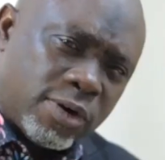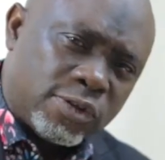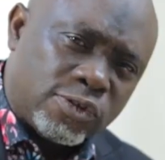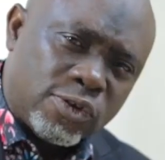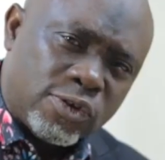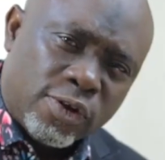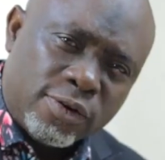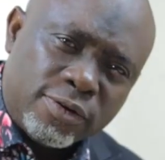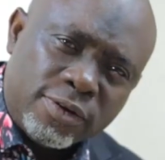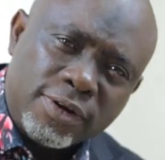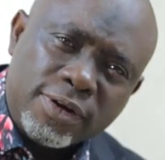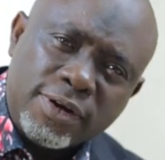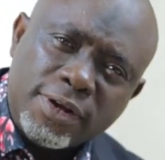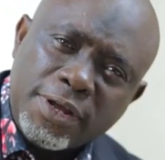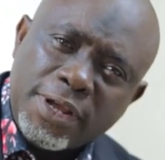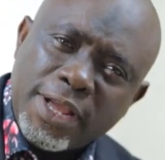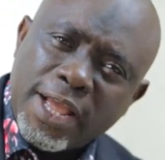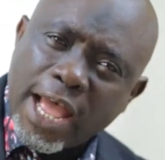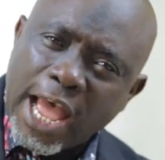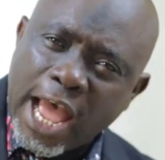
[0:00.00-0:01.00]
return
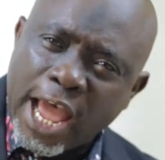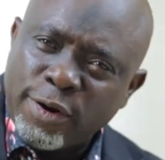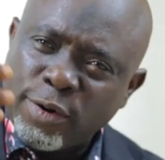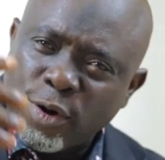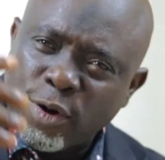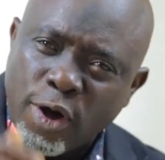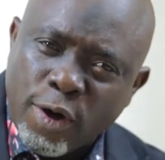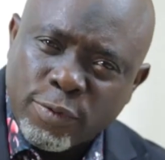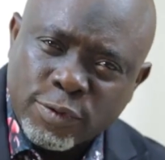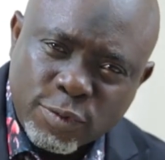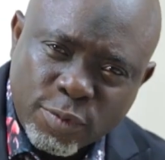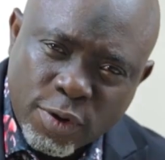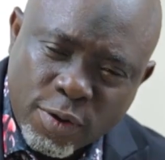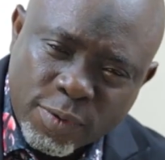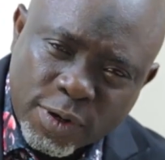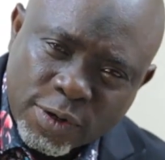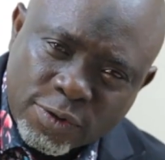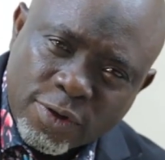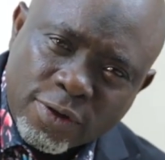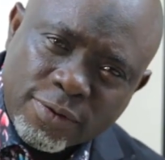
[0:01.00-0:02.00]
and optimum
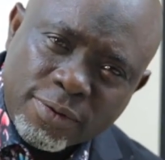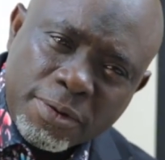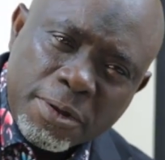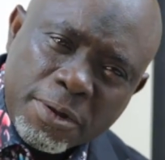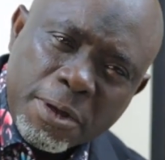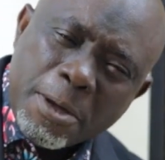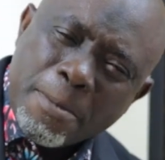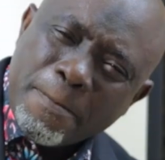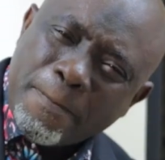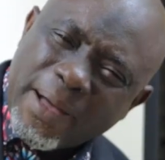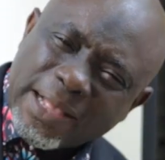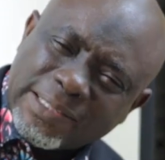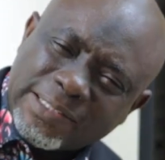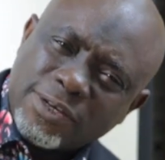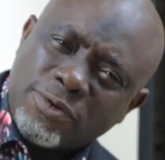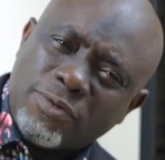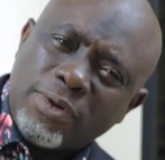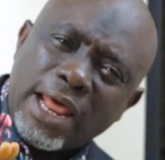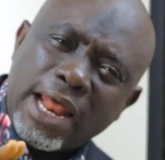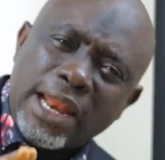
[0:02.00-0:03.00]
return,
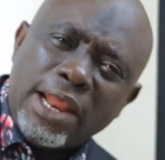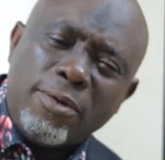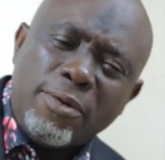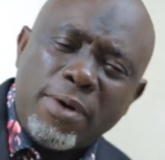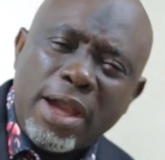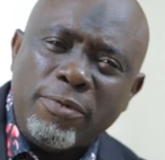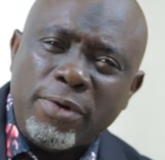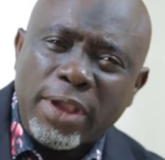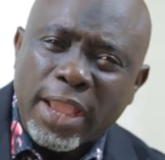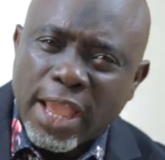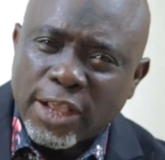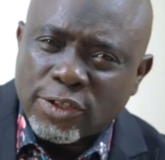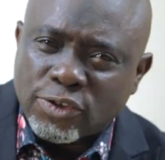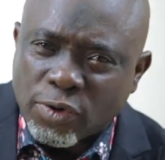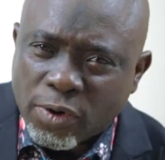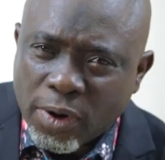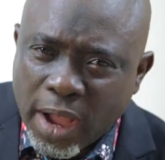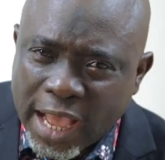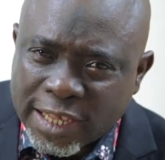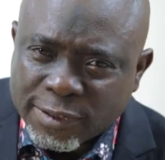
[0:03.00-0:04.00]
particularly when we get
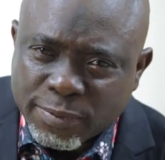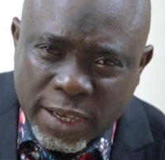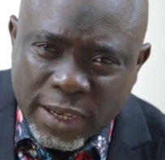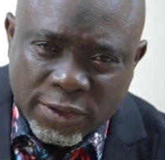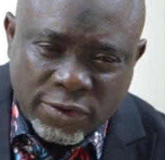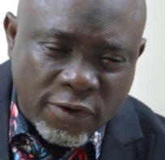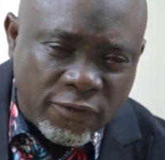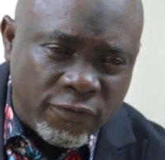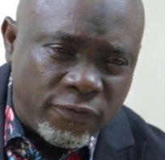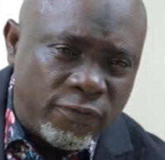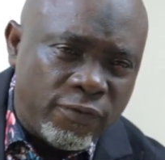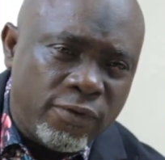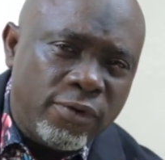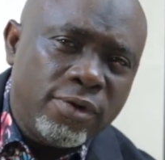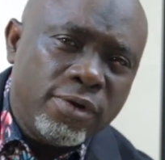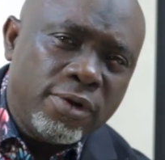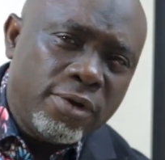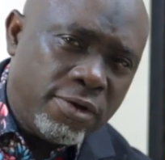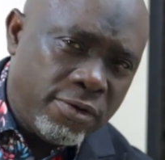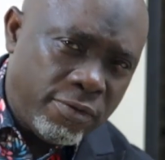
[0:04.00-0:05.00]
to aspect of
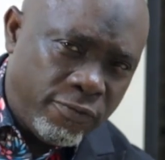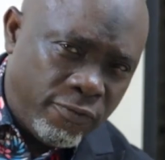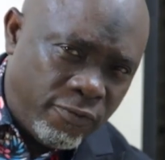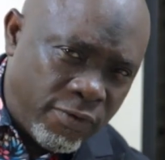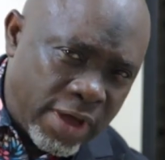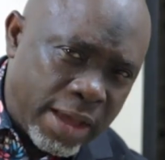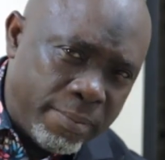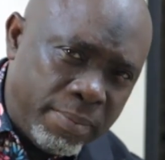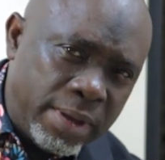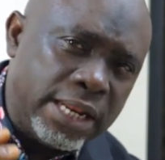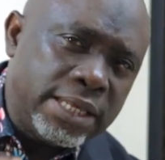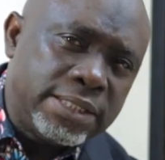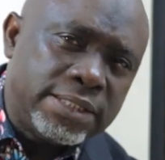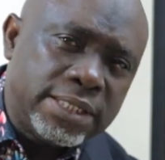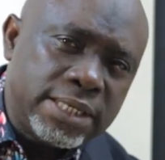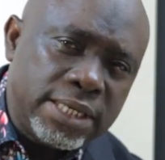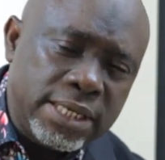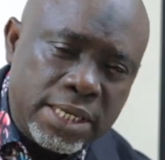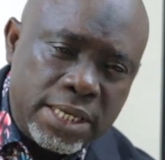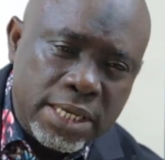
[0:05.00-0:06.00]

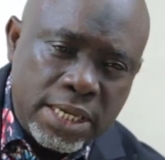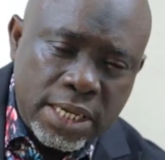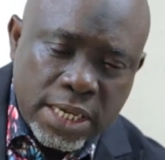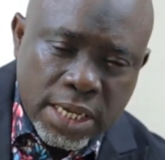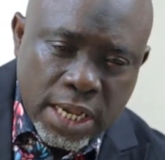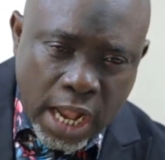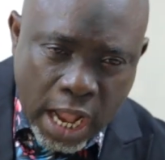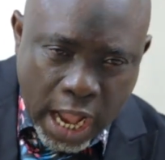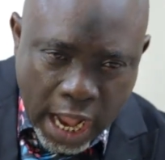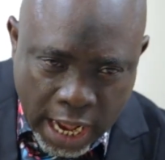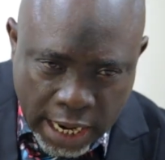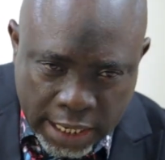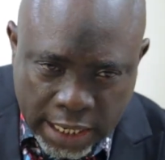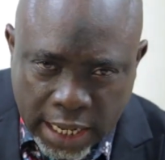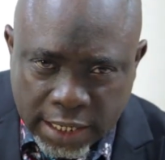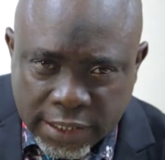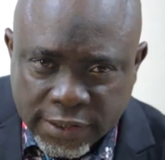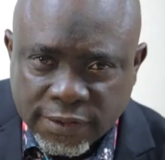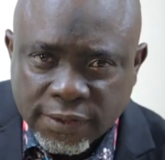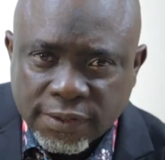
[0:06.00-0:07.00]
viability
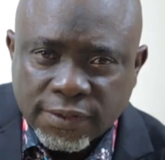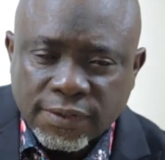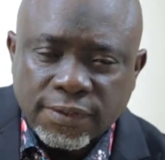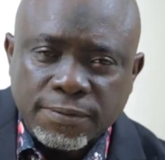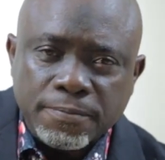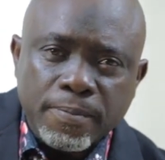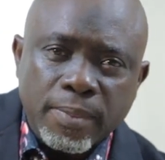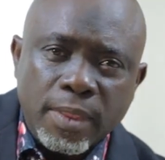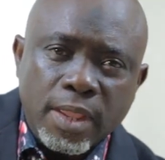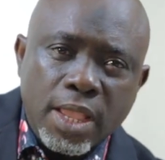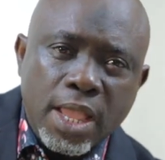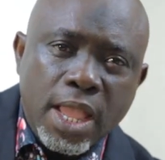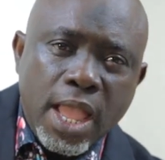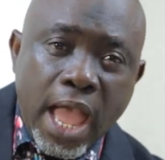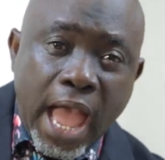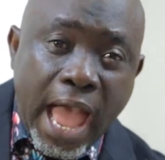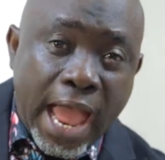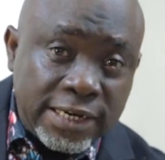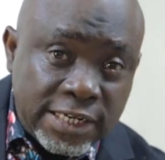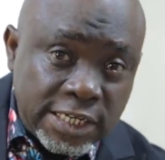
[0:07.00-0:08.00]
analysis.
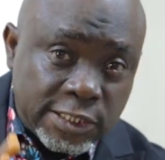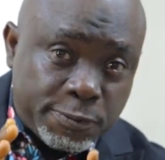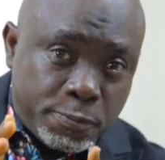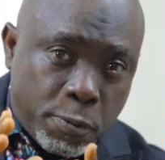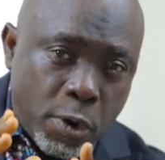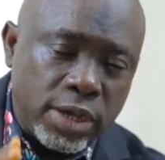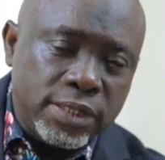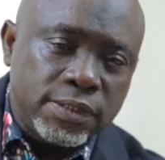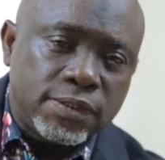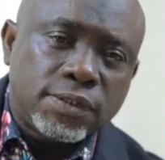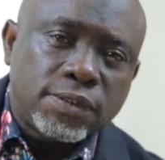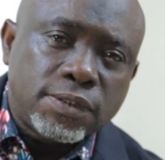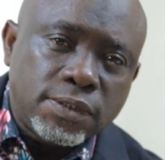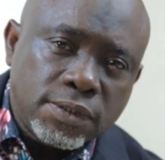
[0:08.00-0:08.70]
At this point,